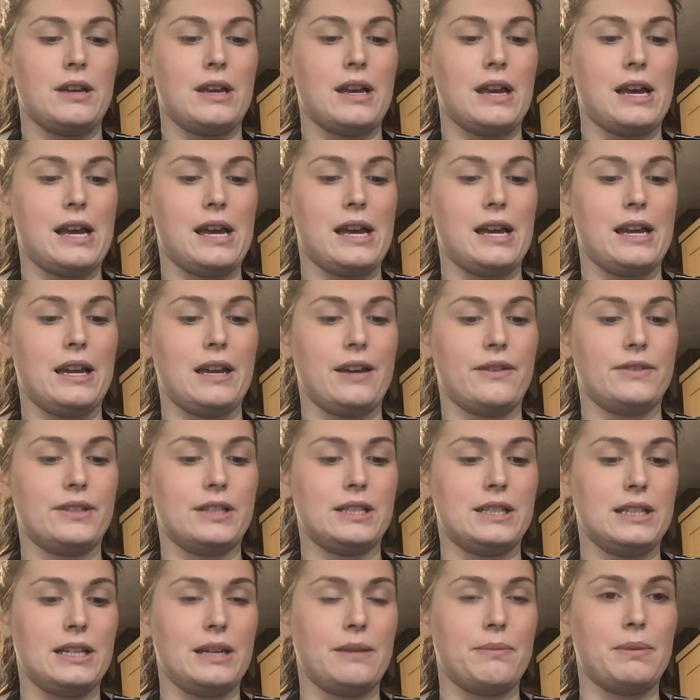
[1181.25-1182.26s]
I have to
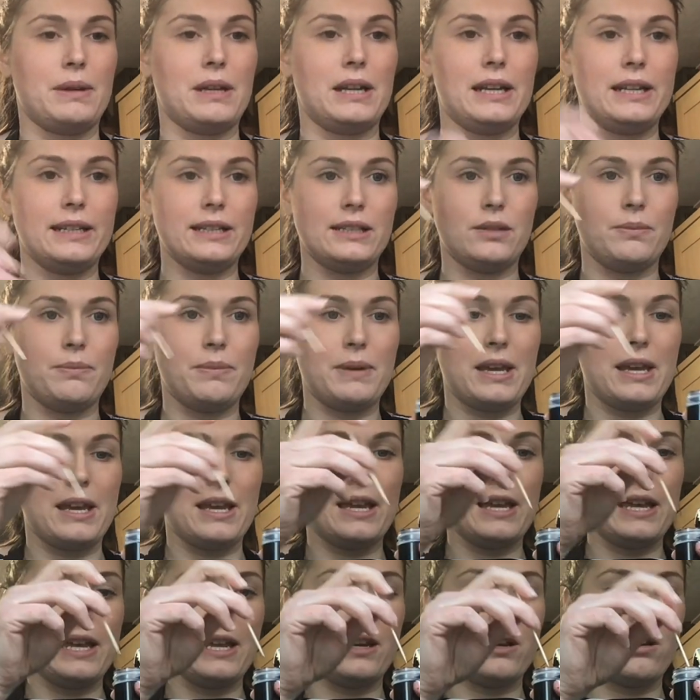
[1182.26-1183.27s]
dip a little bit
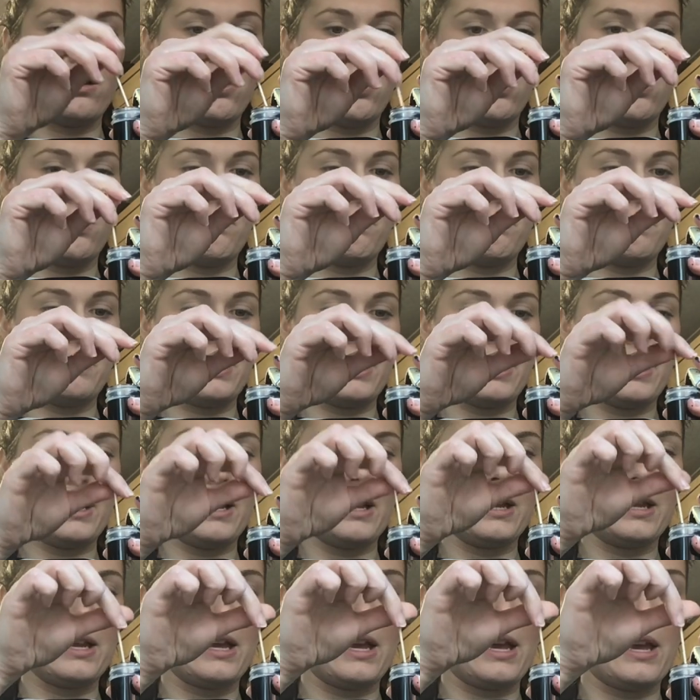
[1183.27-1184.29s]
in on
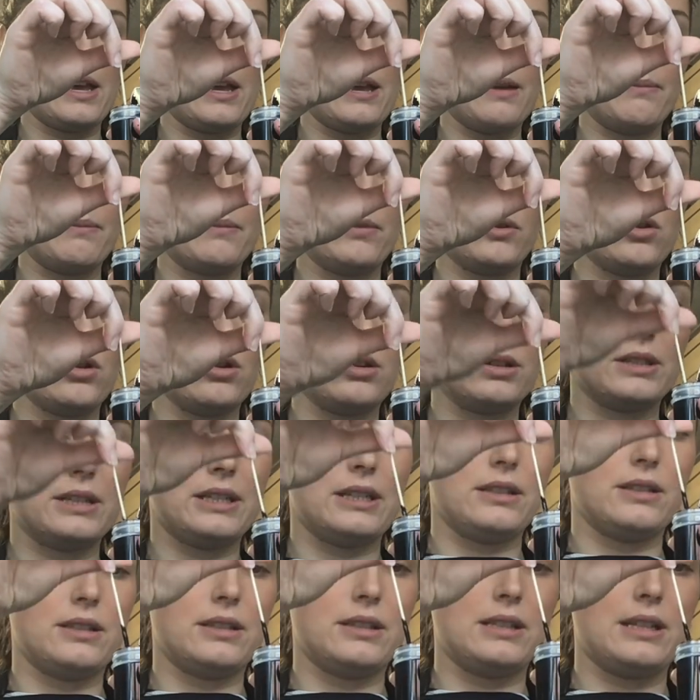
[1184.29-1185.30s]
my
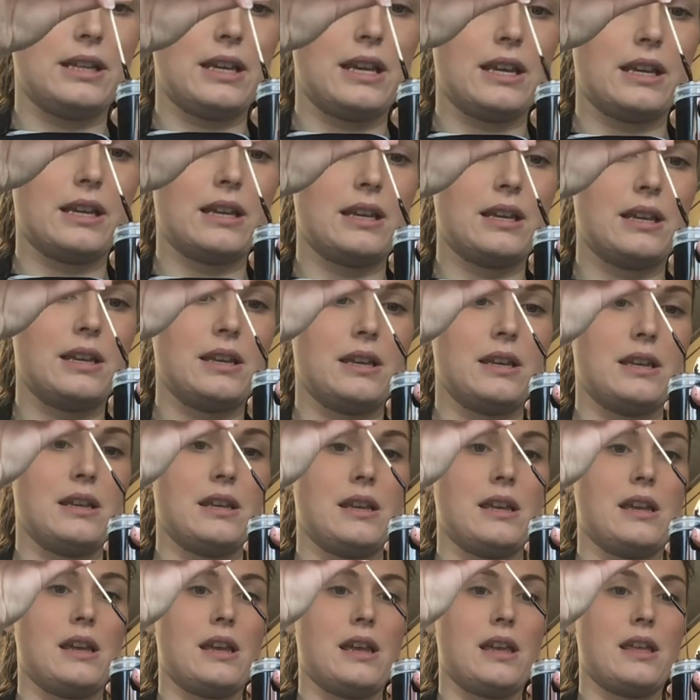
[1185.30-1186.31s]
cocktail stick
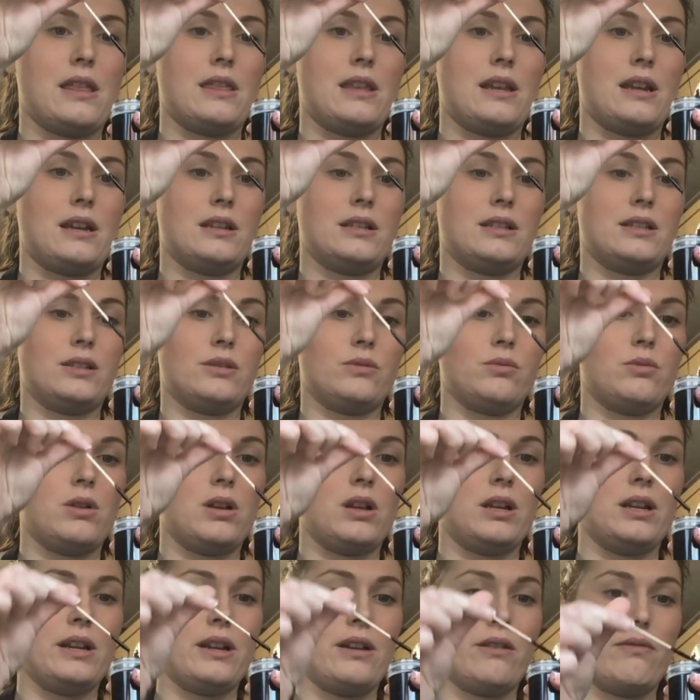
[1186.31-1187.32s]
and then swirl
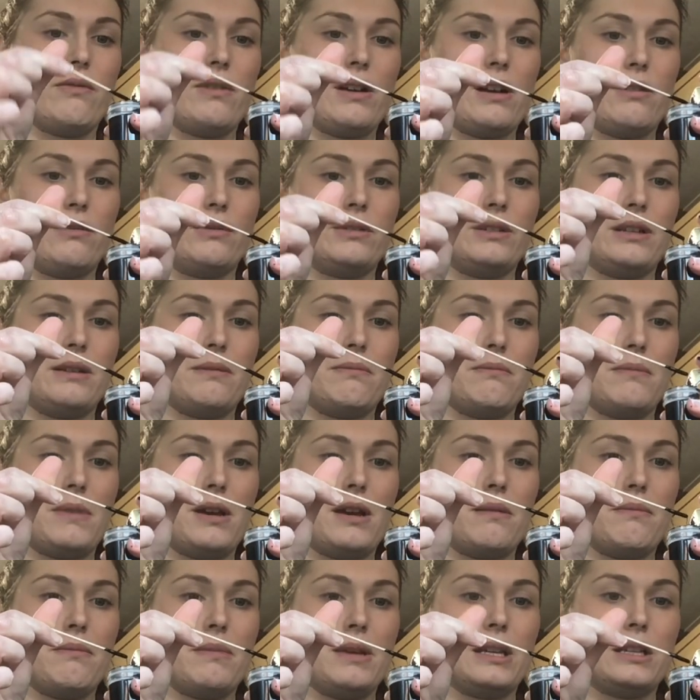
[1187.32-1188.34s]
it around in my
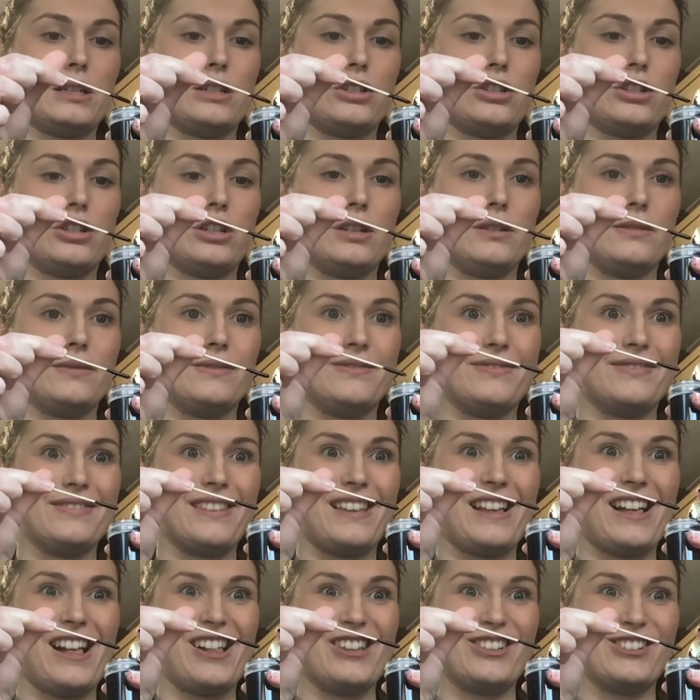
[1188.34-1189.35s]
mixture.
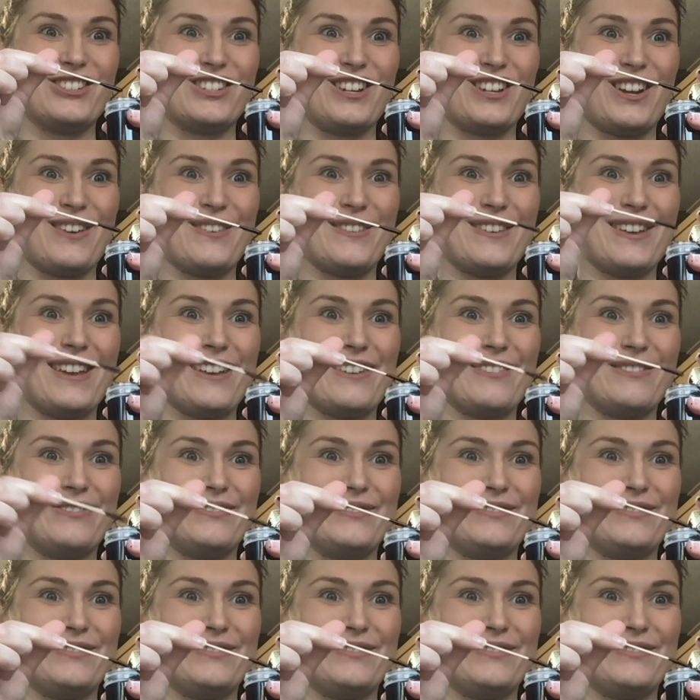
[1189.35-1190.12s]
I'll show you.